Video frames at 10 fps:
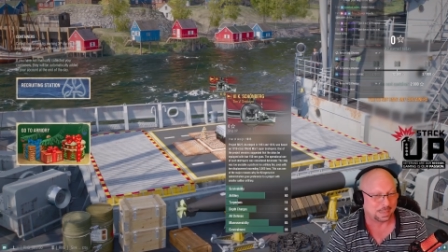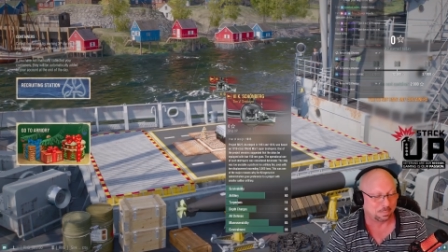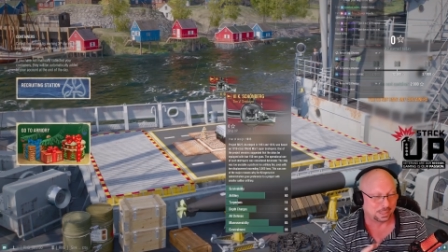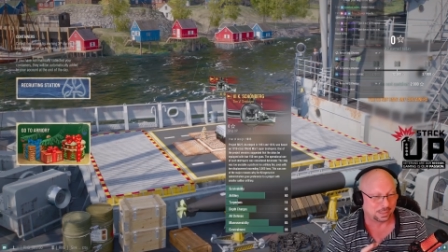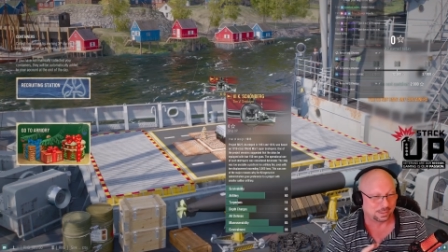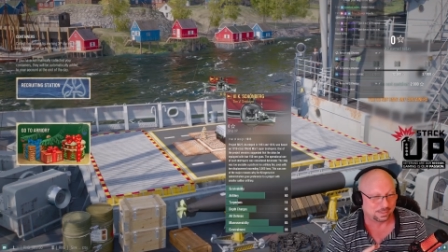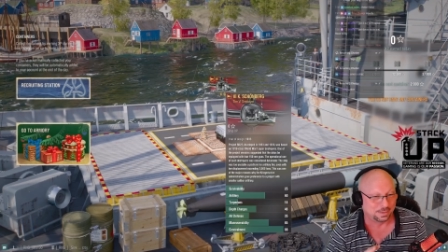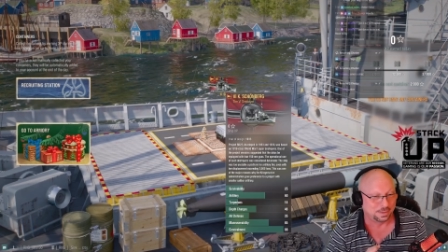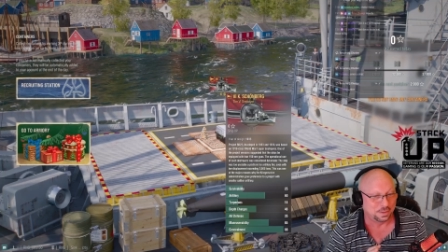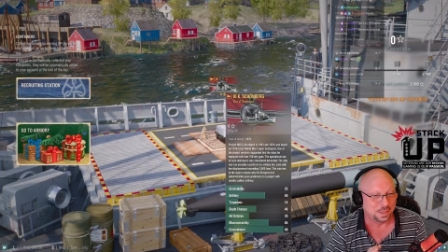But
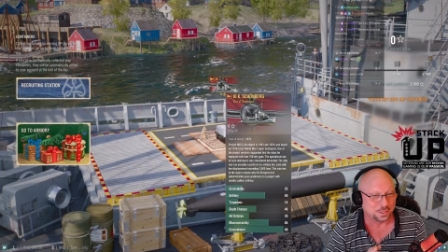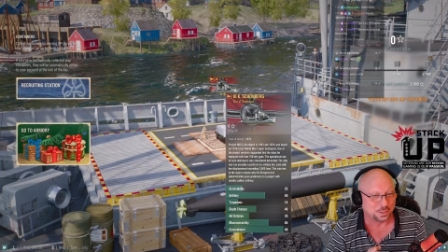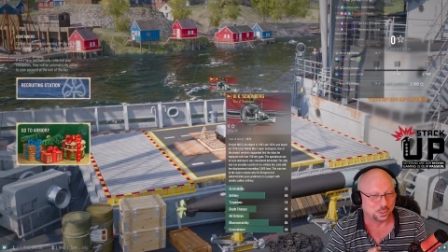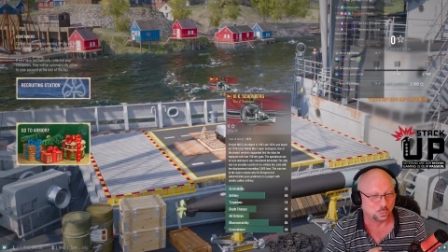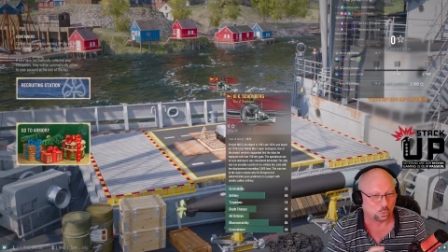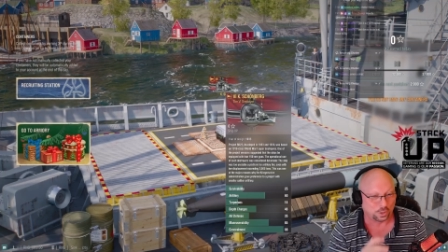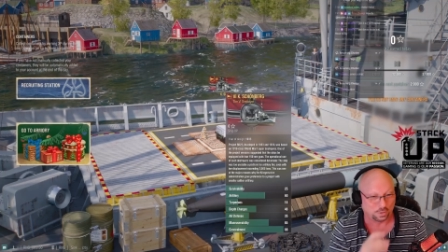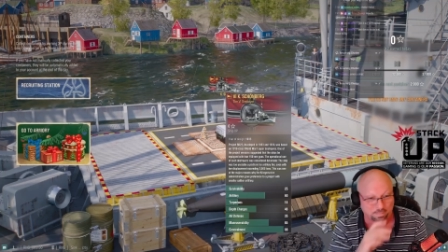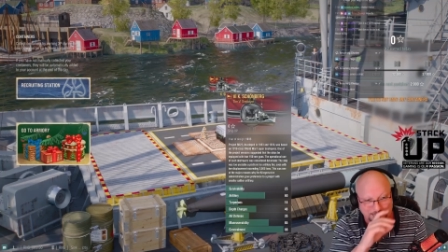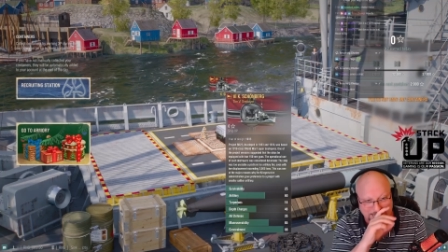this is one of
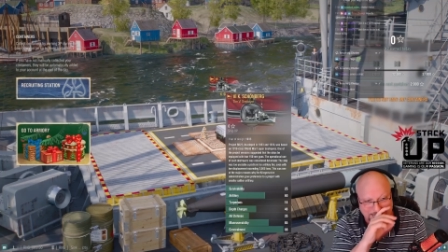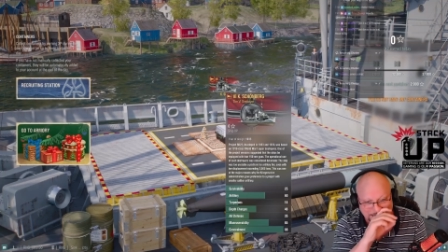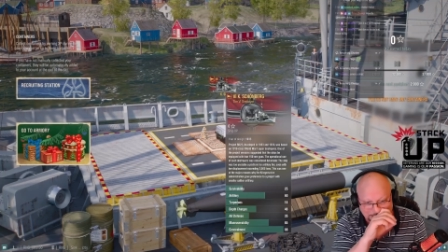my,